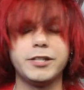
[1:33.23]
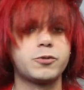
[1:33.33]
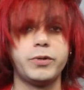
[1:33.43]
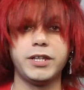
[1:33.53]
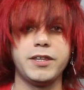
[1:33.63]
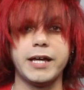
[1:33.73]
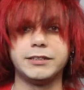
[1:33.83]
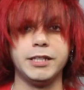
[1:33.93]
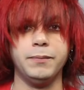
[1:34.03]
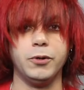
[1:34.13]
It's really
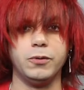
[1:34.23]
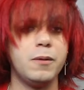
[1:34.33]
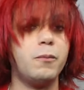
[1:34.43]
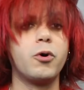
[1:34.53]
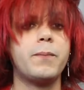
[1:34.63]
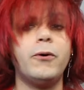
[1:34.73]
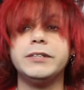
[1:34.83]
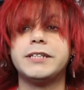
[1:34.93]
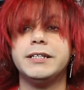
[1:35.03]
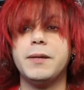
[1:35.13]
that simple. More
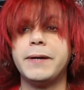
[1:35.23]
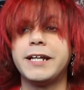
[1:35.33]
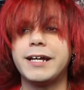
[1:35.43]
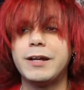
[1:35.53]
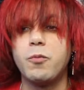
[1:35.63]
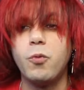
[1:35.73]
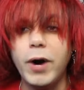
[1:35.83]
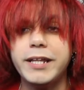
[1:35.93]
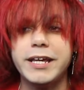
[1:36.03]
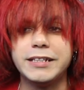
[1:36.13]
points depending on
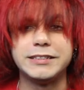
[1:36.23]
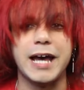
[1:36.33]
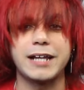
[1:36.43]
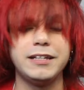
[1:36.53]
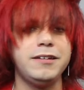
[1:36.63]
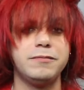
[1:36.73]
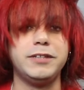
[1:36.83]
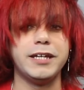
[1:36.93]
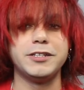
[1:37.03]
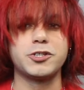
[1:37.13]
what exactly
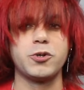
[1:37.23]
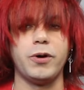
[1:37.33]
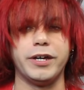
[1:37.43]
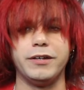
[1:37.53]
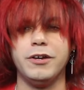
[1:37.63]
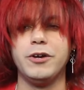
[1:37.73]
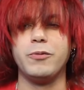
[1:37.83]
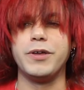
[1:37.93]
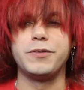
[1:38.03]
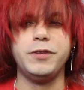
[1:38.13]
they destroy,
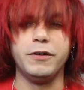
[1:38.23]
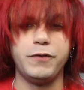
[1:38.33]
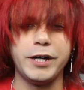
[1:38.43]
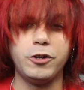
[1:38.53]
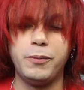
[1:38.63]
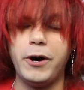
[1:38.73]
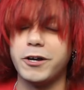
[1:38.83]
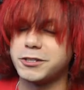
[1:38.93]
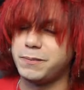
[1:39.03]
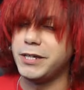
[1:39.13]
with the final
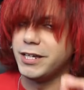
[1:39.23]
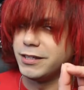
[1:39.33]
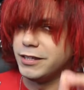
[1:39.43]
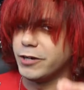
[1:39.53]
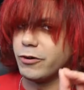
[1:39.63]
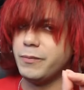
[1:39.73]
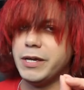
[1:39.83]
boss being Nerum